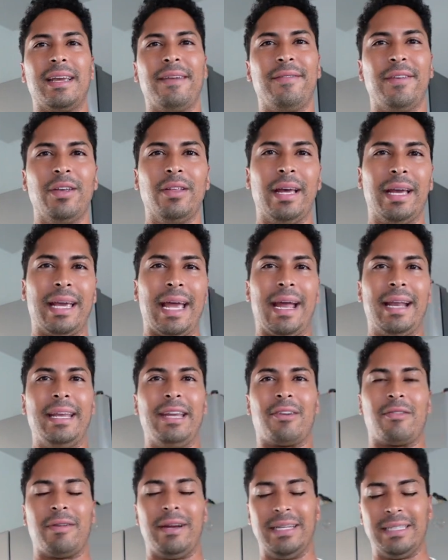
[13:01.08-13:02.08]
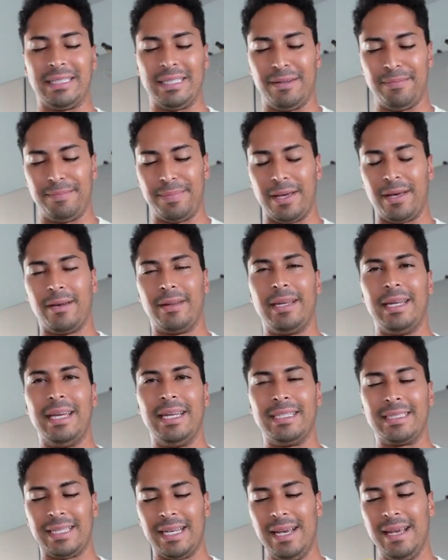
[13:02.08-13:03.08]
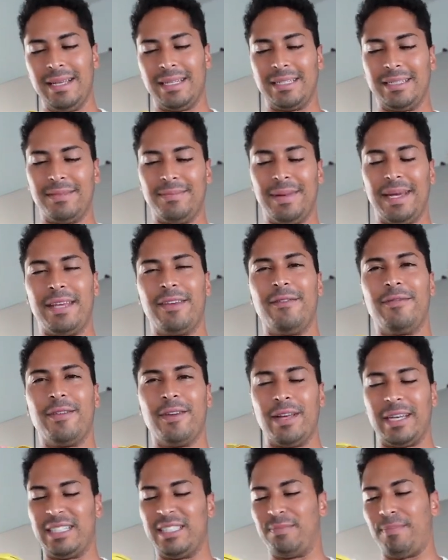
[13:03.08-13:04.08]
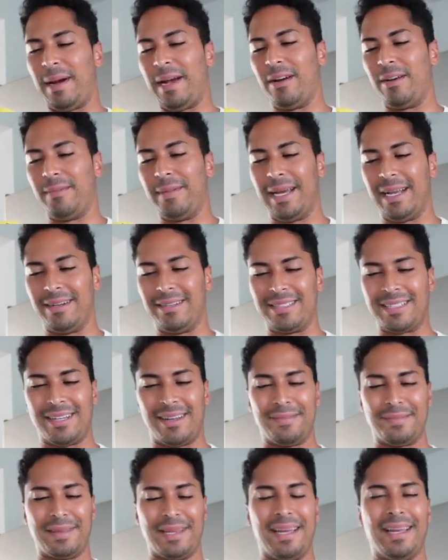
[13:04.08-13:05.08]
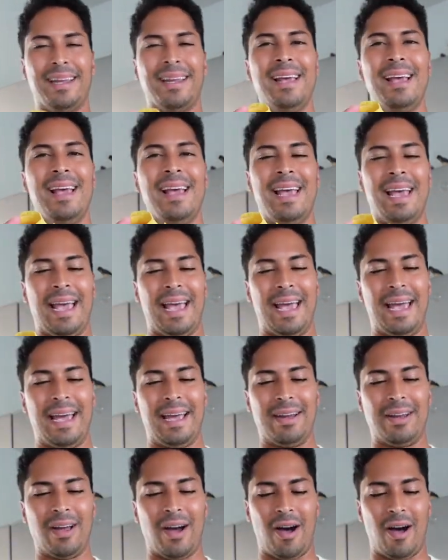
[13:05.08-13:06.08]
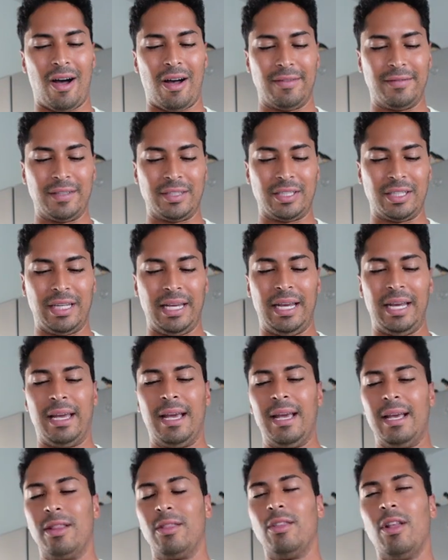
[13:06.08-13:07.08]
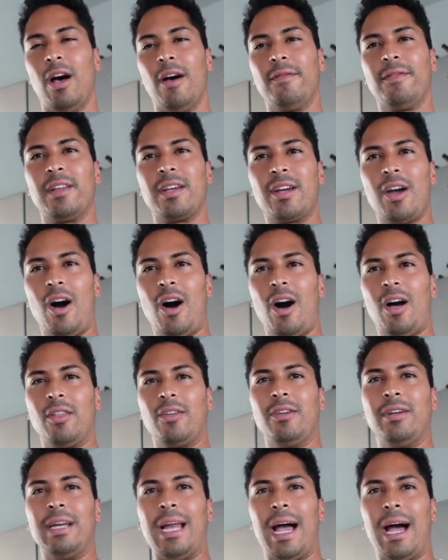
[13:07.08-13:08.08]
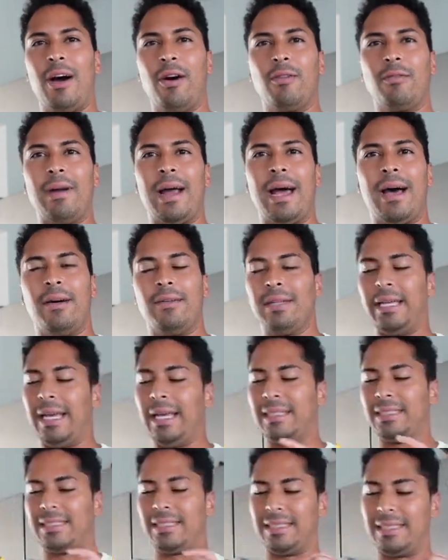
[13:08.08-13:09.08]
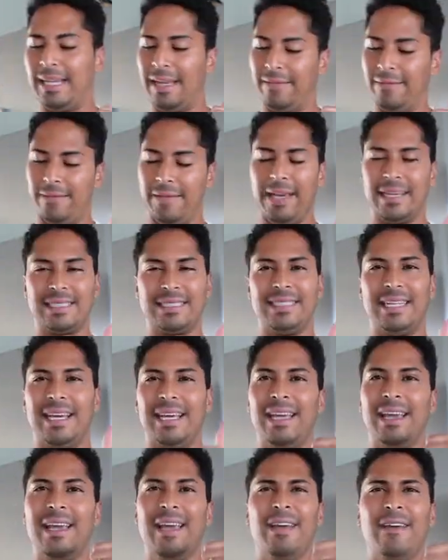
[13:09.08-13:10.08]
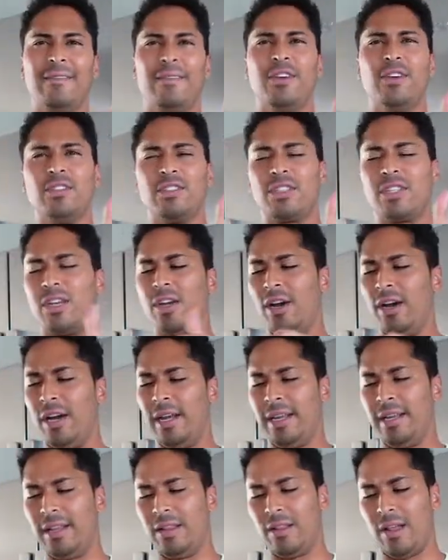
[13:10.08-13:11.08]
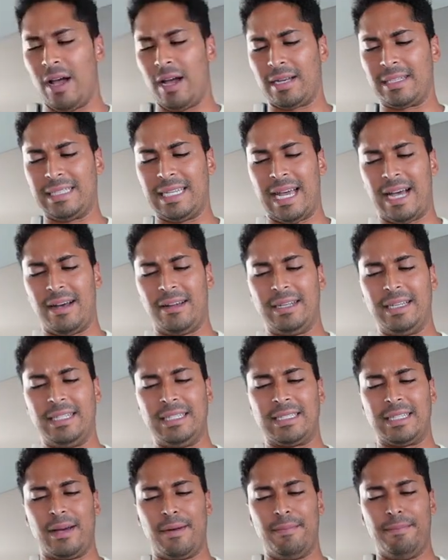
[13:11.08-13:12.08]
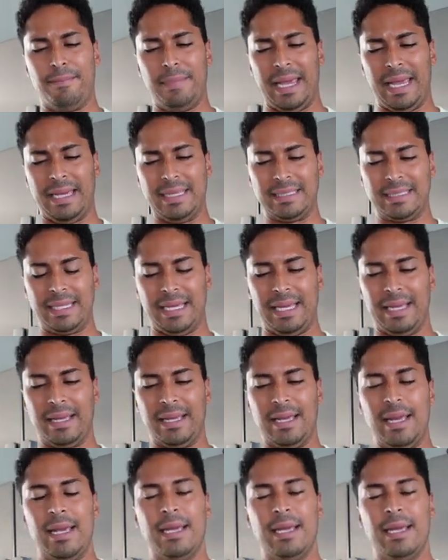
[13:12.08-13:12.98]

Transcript: give you like any crazy abilities. Doesn't make you feel like Spider-Man or something. And obviously, love the collar now around. They fixed it, feels good. Lockdown is amazing.